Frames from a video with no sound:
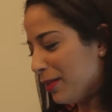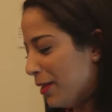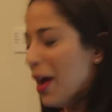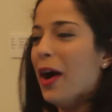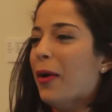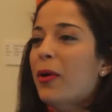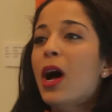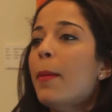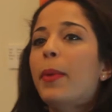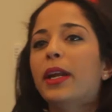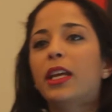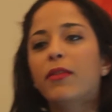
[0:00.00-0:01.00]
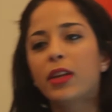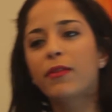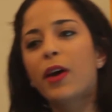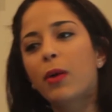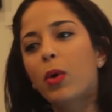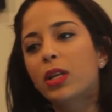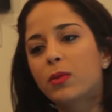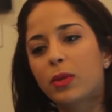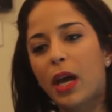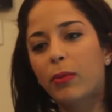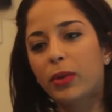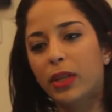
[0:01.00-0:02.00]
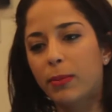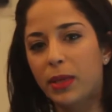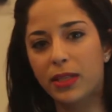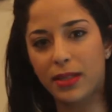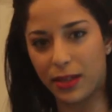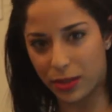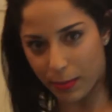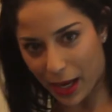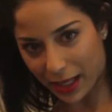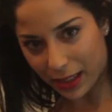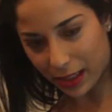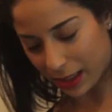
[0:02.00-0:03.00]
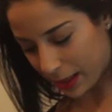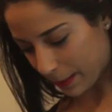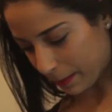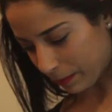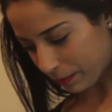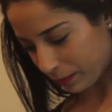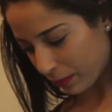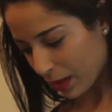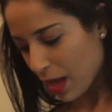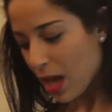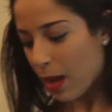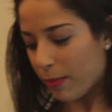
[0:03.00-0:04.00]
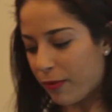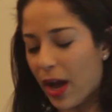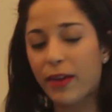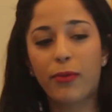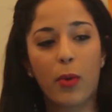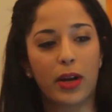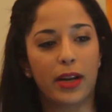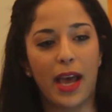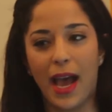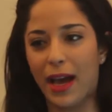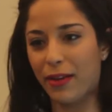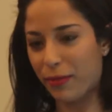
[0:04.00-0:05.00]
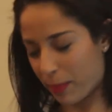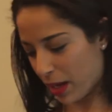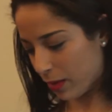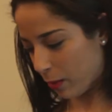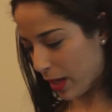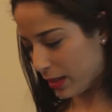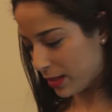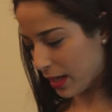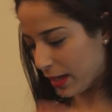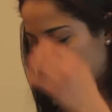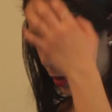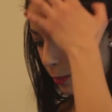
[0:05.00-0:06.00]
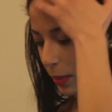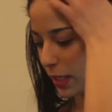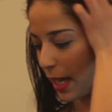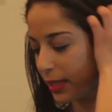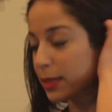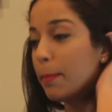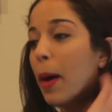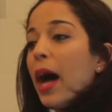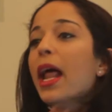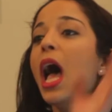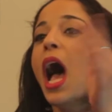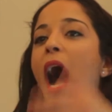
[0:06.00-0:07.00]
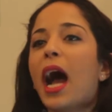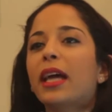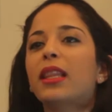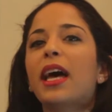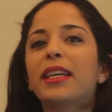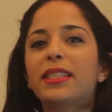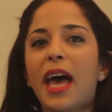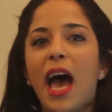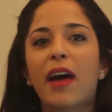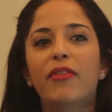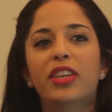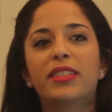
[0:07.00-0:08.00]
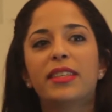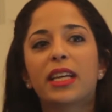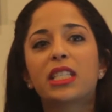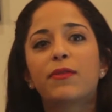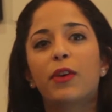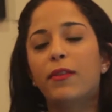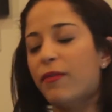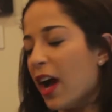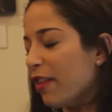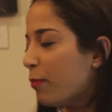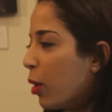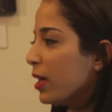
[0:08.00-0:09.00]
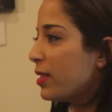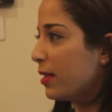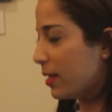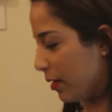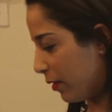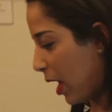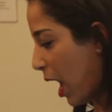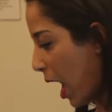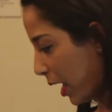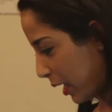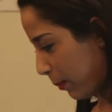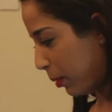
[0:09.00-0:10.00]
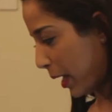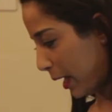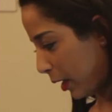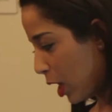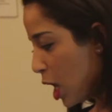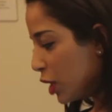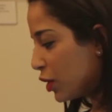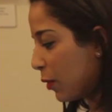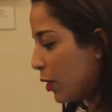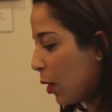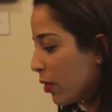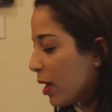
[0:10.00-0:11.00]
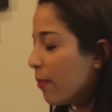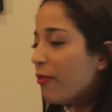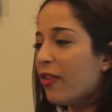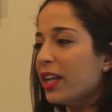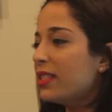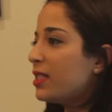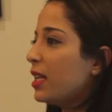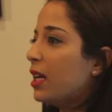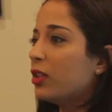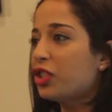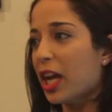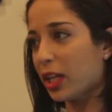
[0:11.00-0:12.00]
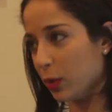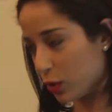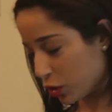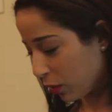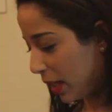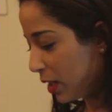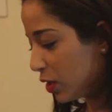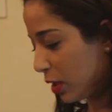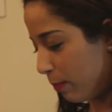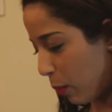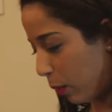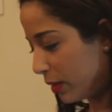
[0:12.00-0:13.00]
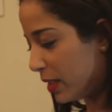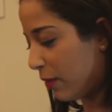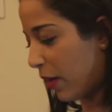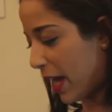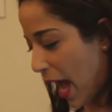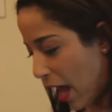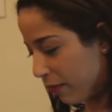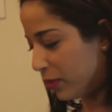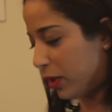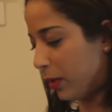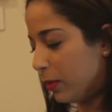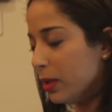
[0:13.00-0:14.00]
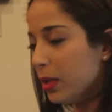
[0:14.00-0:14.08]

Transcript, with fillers: No. But even if I was, would that really be such a bad thing? I'm five one and a half, by the way, so I know PS. But I like to have the six foot five presence of a hockey player. So know that I'm feisty, and I'll check you straight into the boards if I have to,